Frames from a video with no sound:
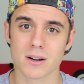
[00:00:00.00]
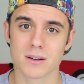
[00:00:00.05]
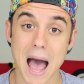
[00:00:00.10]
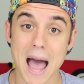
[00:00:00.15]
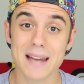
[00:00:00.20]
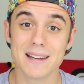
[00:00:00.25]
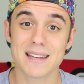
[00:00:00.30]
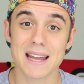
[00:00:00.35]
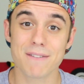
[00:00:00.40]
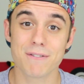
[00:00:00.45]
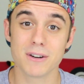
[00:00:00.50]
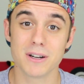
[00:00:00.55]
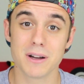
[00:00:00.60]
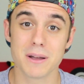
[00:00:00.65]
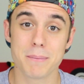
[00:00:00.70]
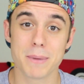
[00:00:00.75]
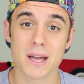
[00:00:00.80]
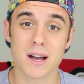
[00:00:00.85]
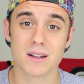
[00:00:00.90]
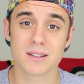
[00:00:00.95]
I'd
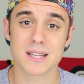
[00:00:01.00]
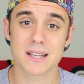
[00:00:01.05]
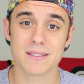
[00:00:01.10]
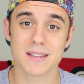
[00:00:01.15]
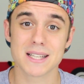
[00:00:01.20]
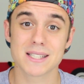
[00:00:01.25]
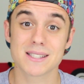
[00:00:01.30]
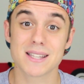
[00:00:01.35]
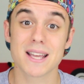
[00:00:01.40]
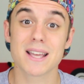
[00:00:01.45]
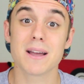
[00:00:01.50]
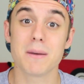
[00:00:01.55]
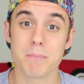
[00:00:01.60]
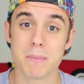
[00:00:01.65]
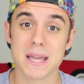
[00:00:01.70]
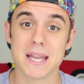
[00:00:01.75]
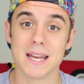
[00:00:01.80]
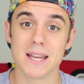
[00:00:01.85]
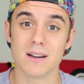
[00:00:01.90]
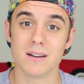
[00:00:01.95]
definitely be hunting this thing
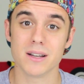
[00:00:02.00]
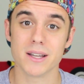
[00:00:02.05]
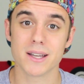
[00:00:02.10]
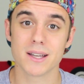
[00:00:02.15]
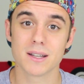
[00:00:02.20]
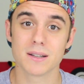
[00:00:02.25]
immediately.